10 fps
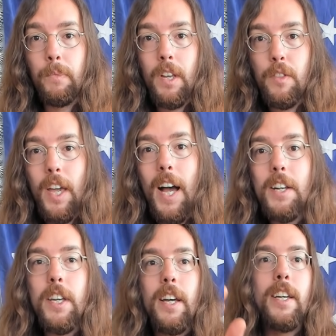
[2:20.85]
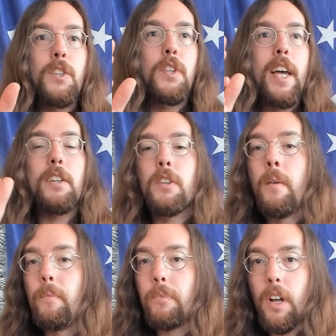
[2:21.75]
The idea is that
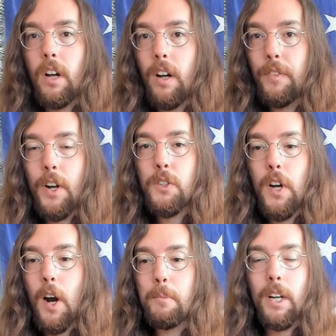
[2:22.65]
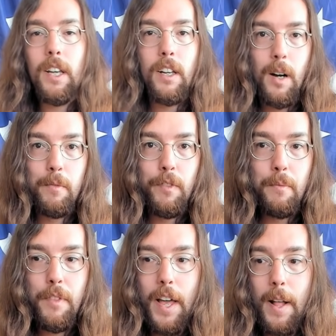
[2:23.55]
uh, their dharma can come from
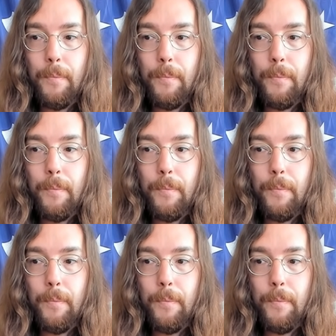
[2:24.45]
that.